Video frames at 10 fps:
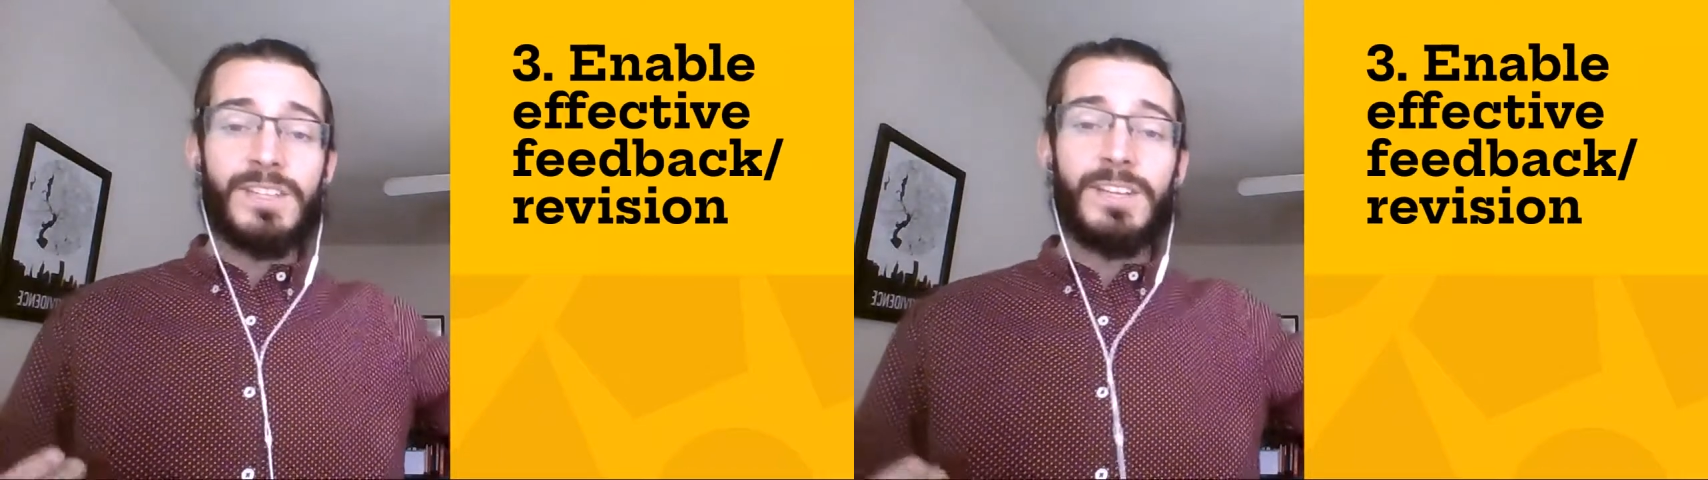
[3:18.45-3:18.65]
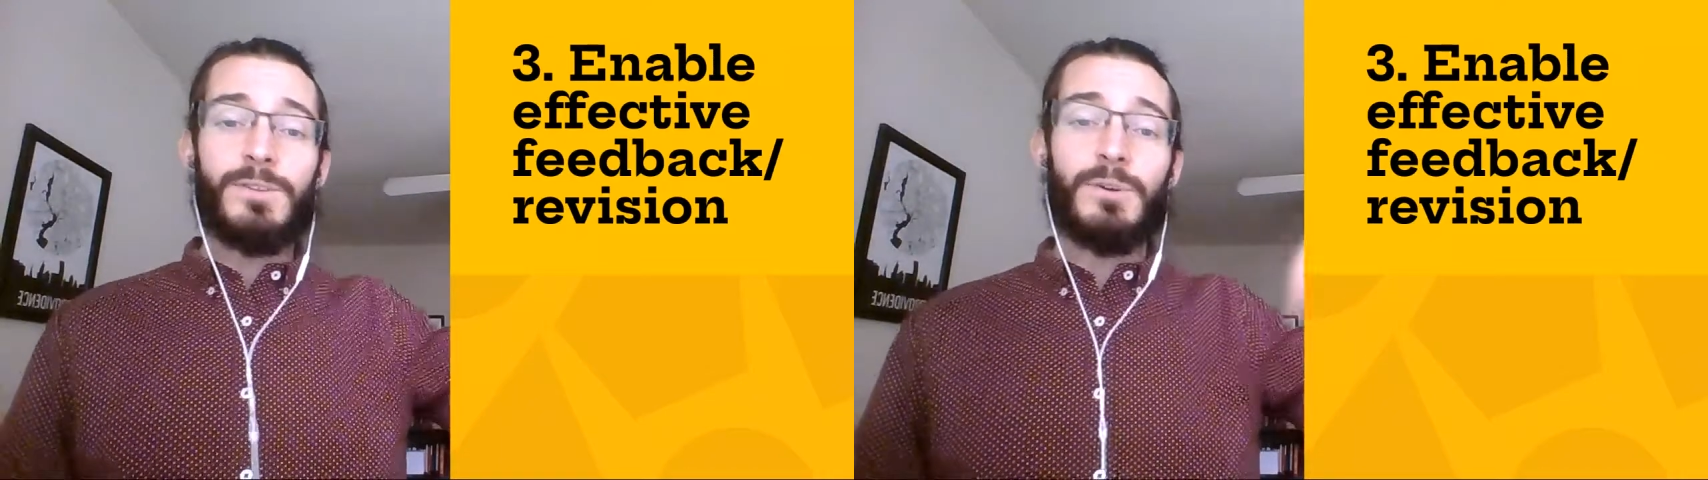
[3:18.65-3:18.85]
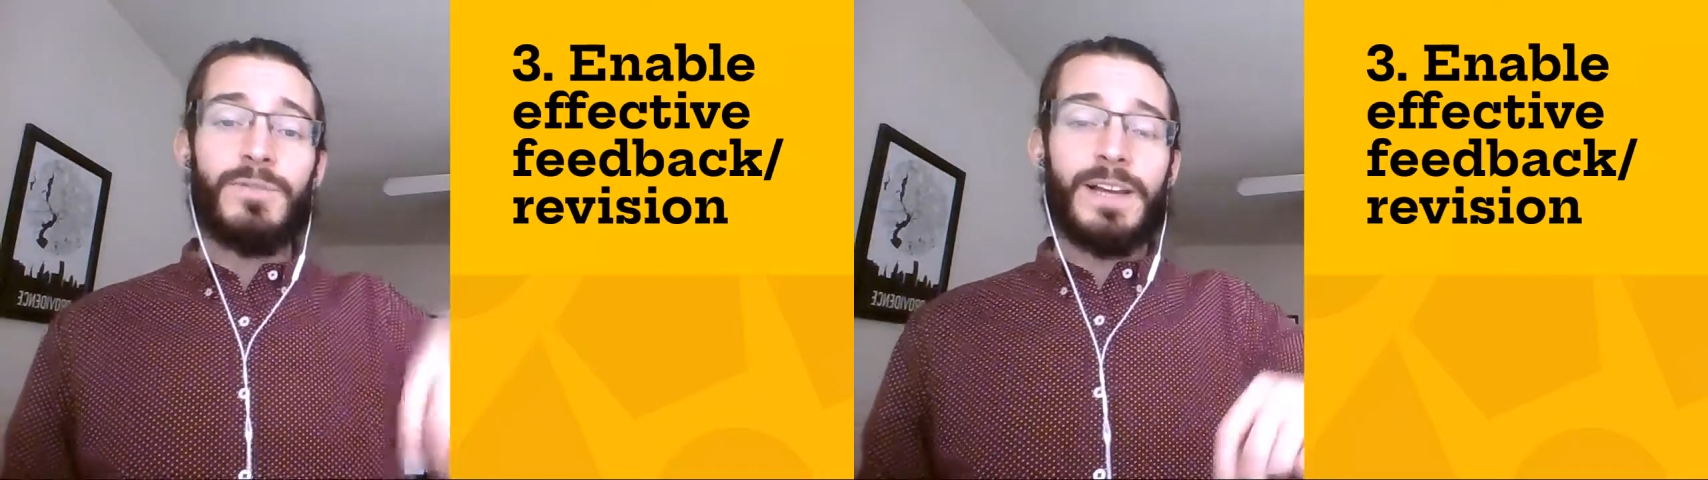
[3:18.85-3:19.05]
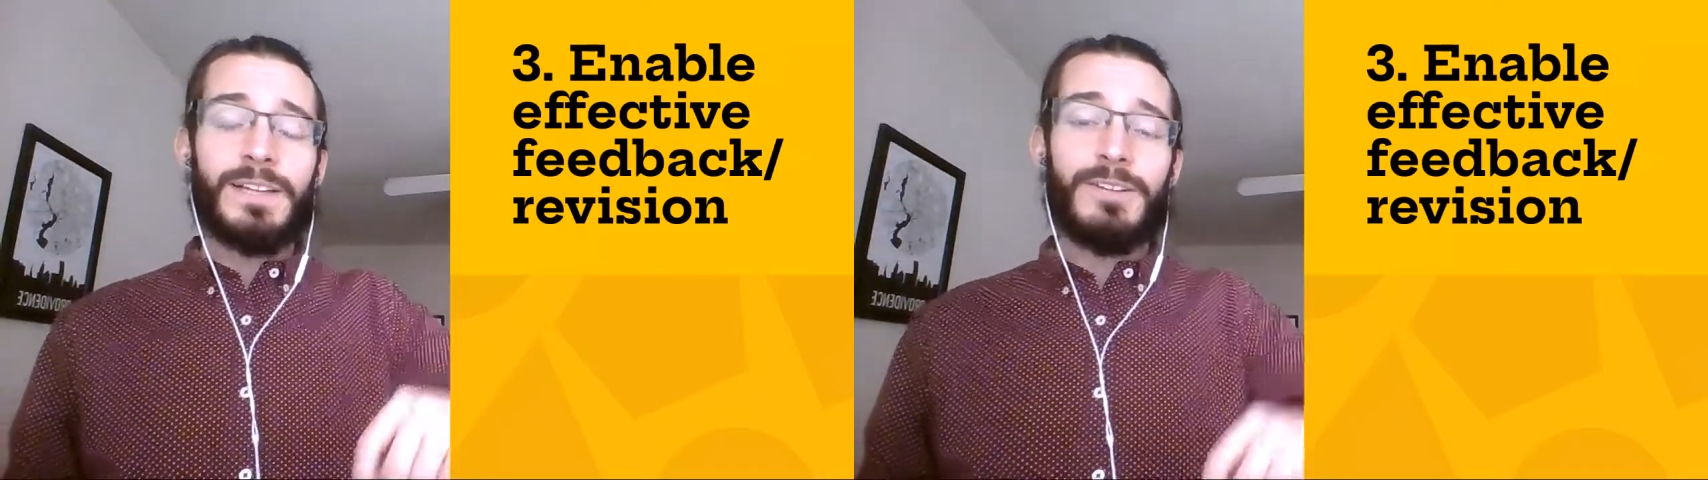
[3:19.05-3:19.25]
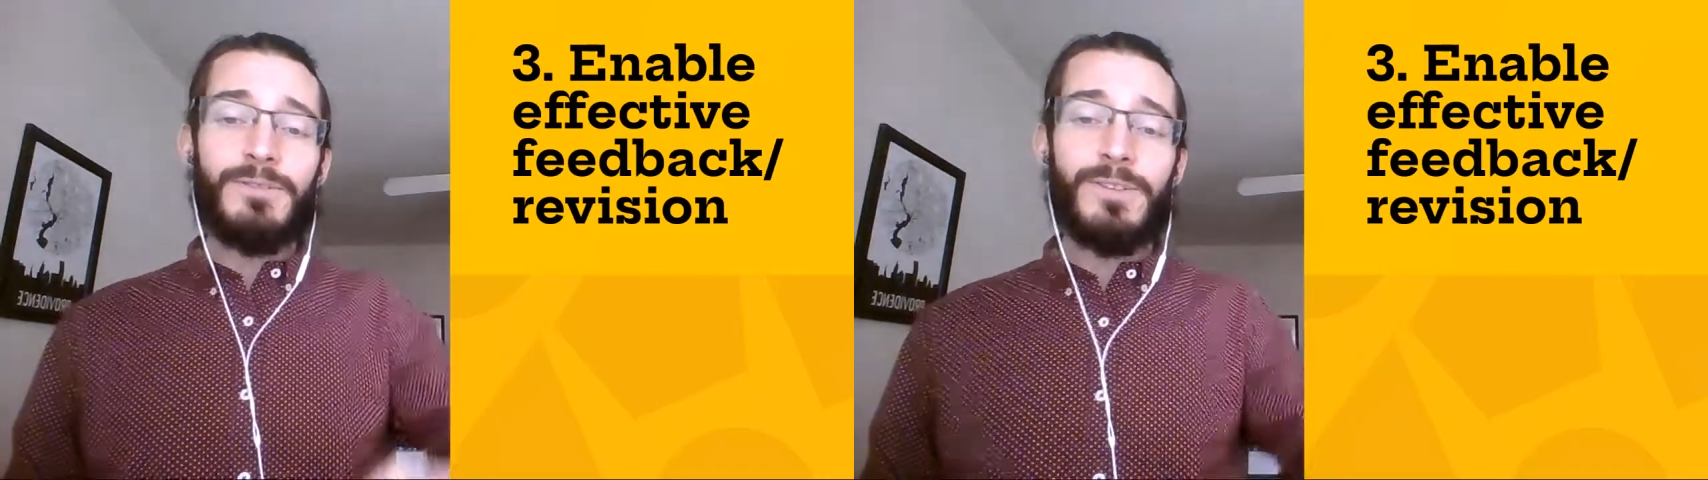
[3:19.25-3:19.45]
give you
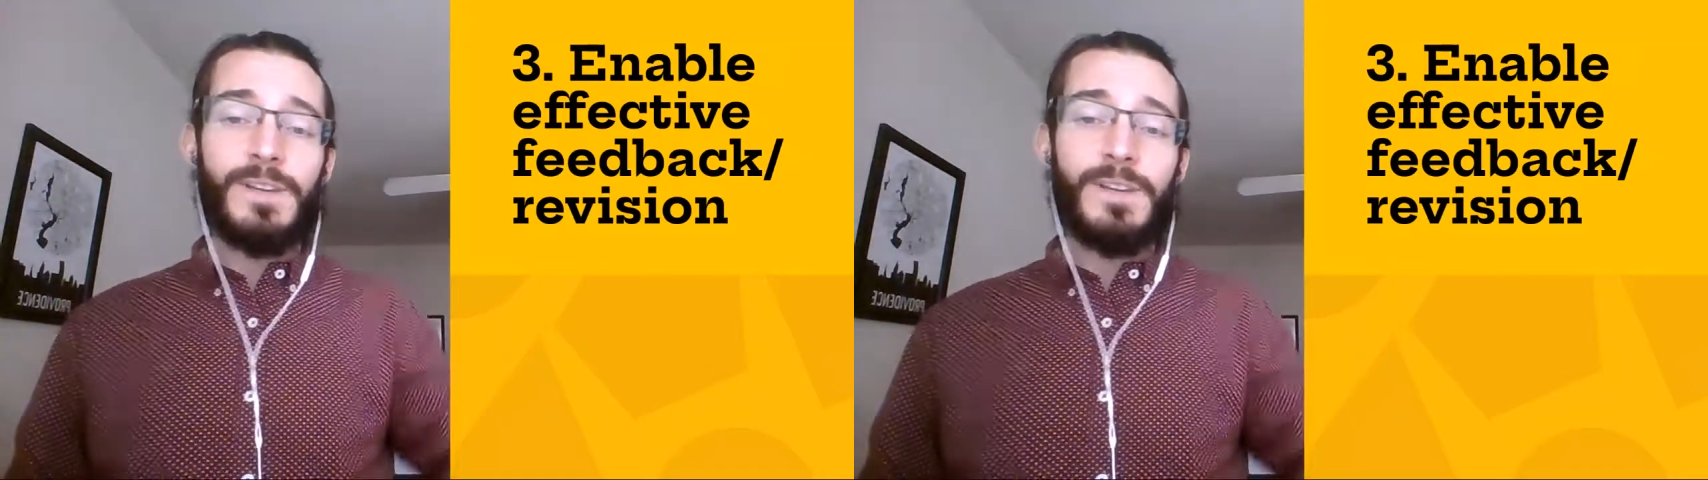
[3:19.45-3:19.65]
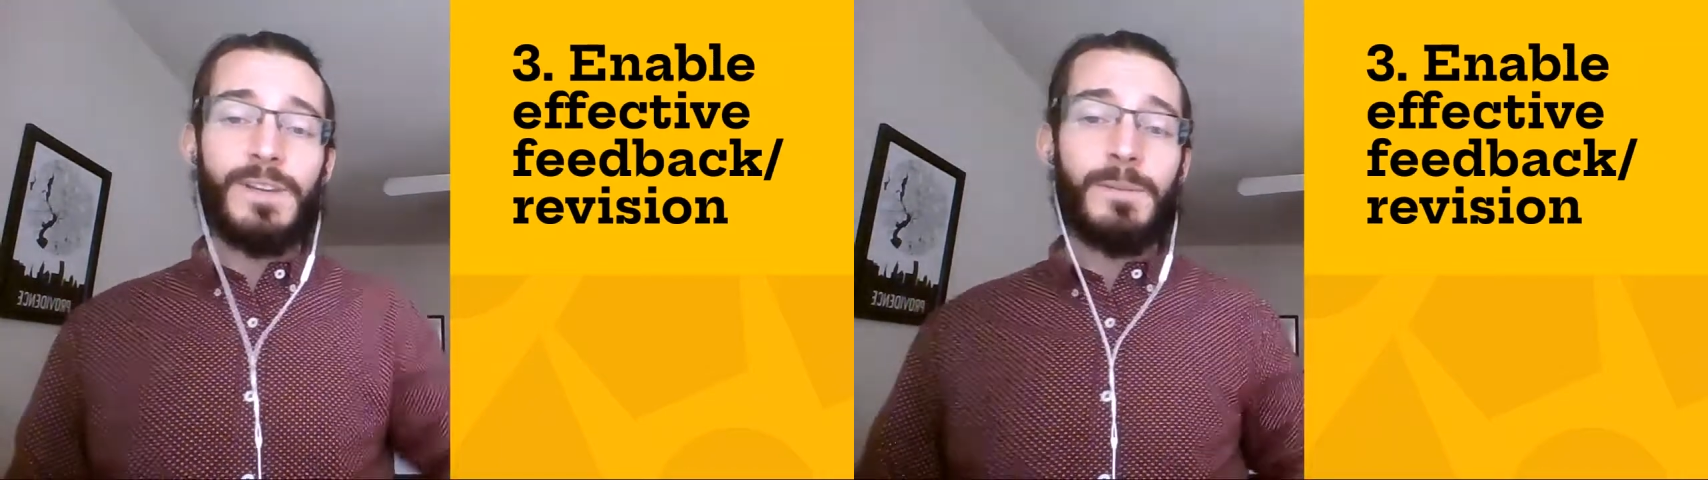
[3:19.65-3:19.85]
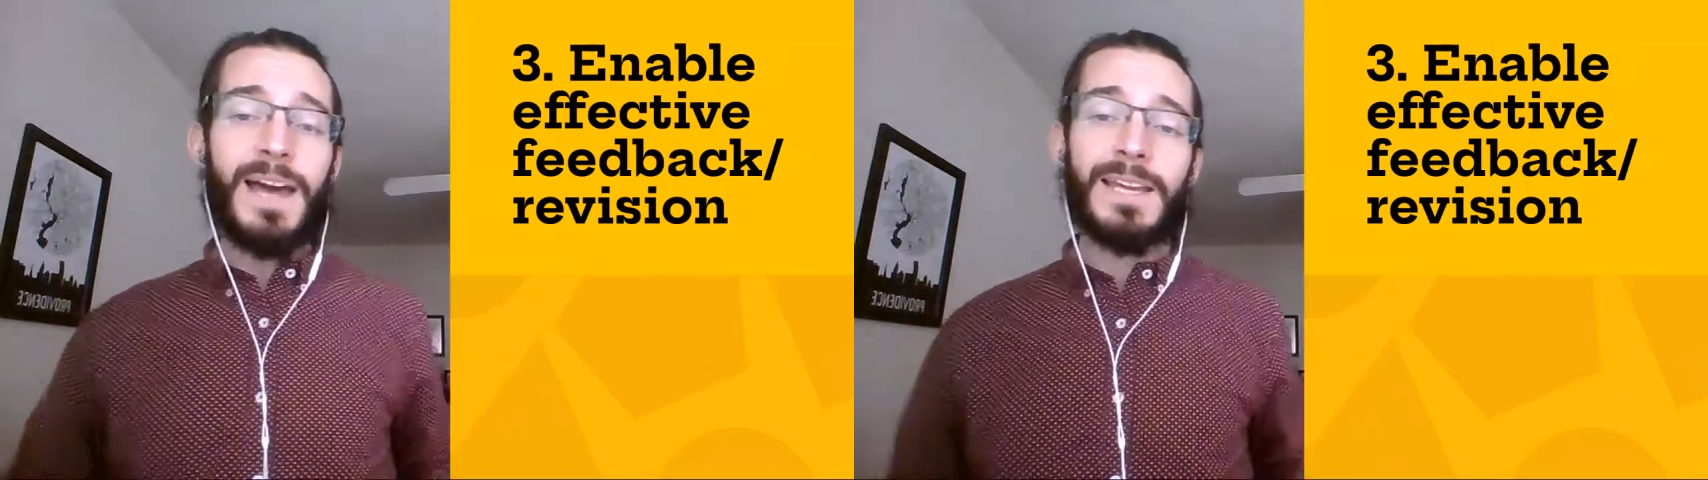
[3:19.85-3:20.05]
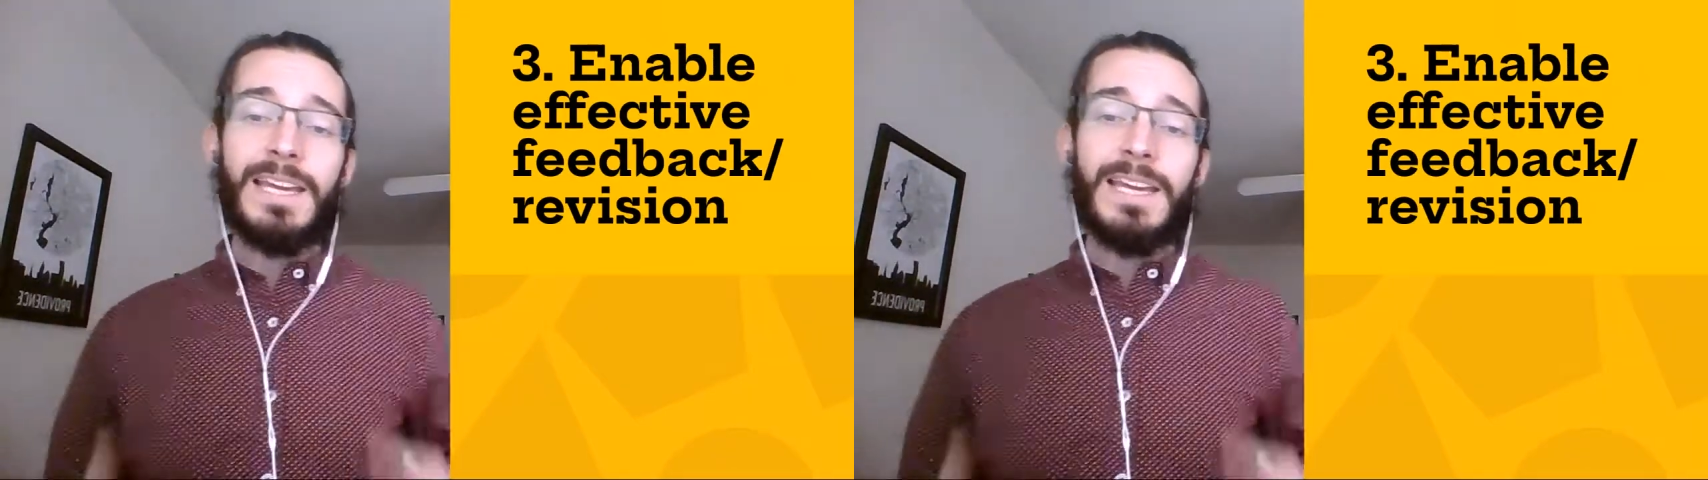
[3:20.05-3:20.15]
effective feedback,